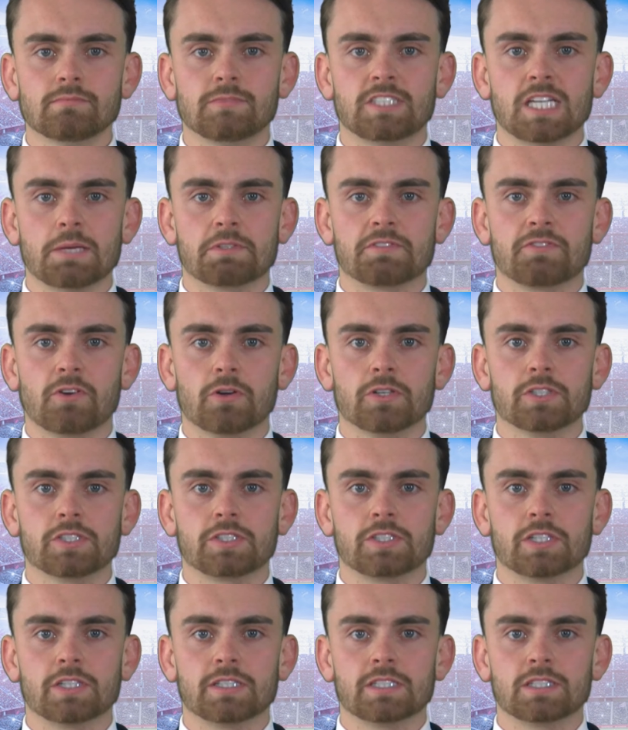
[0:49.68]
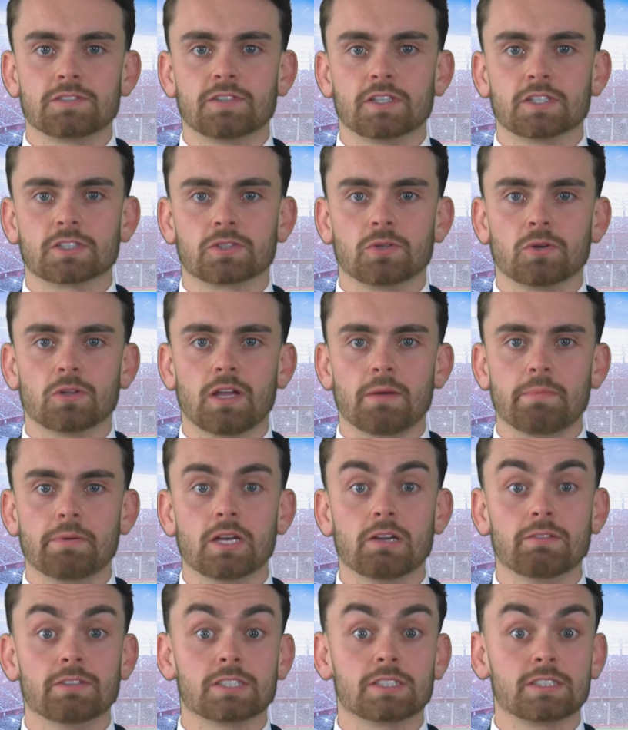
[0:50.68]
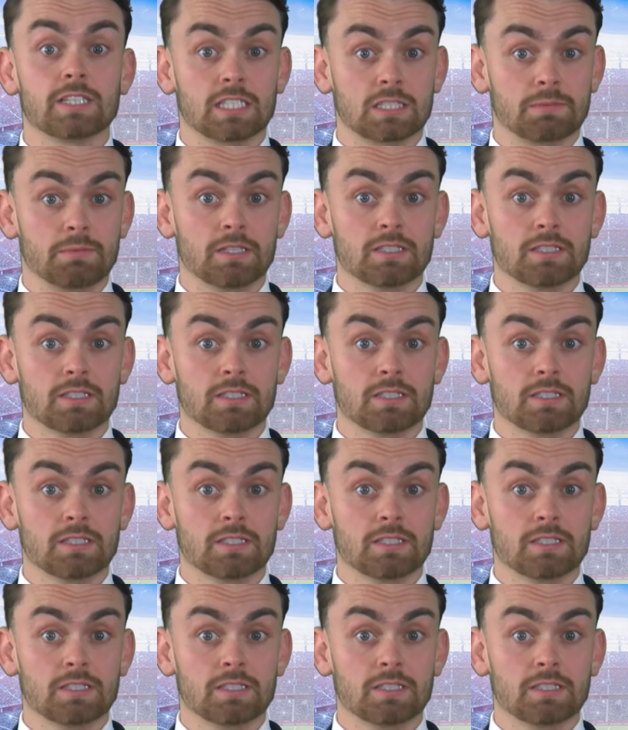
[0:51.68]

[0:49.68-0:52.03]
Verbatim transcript: James Forrest earned his first call-up in over six